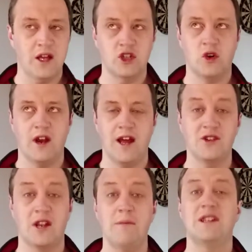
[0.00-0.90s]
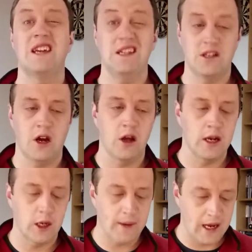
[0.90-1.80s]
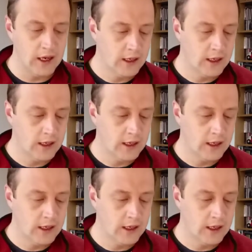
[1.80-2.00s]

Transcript: shorthand, so let me tease it out a little bit.